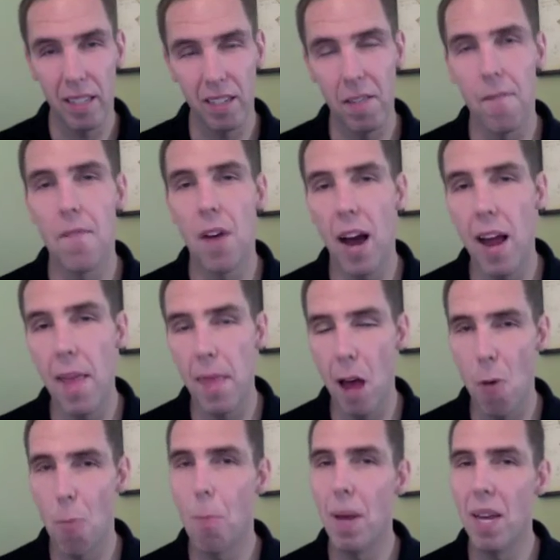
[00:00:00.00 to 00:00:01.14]
define
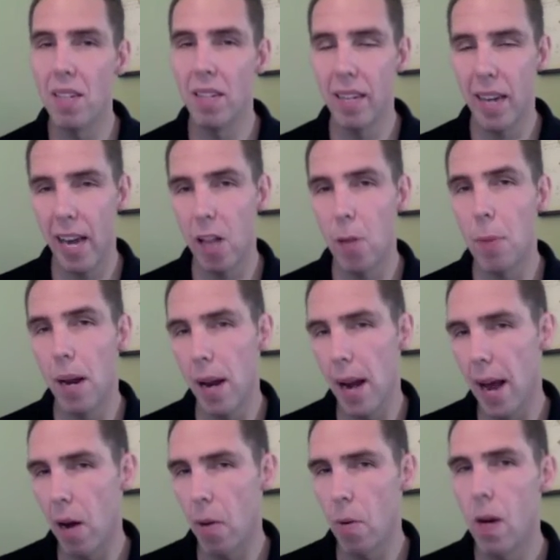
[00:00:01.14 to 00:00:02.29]
that basic element
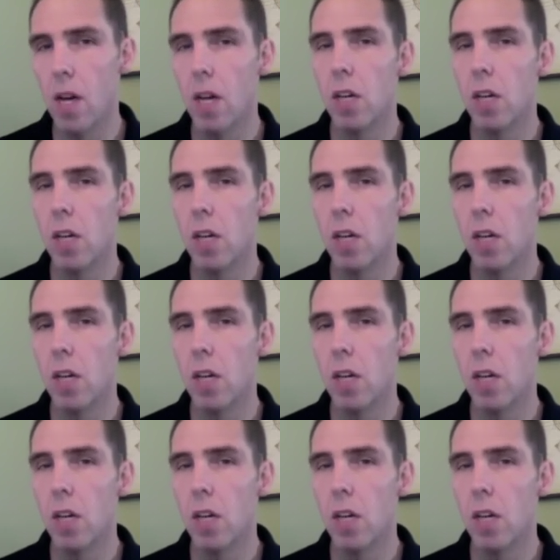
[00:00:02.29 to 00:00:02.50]
now